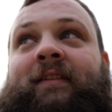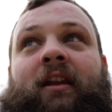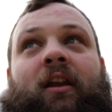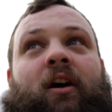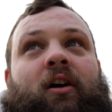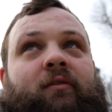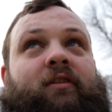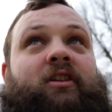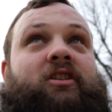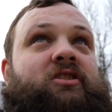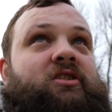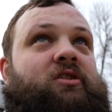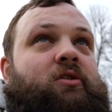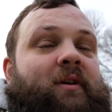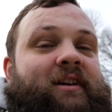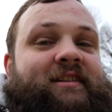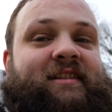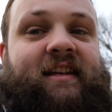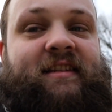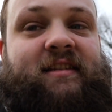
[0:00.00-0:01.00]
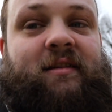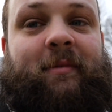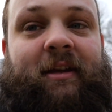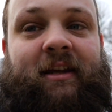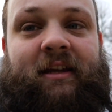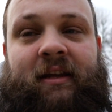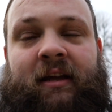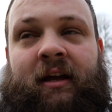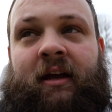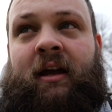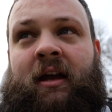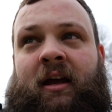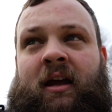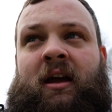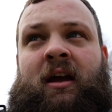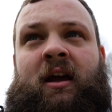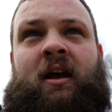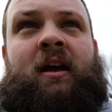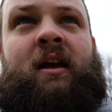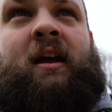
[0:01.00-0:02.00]
the lottery, she always said to me,
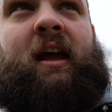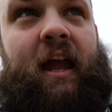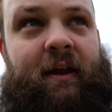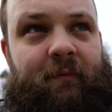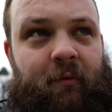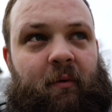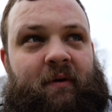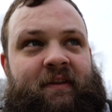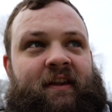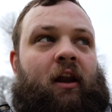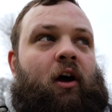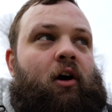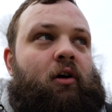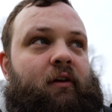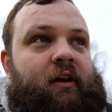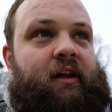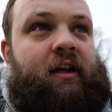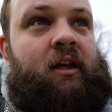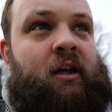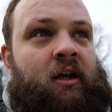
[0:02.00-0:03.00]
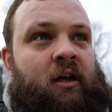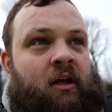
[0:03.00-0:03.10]
if we win the lottery,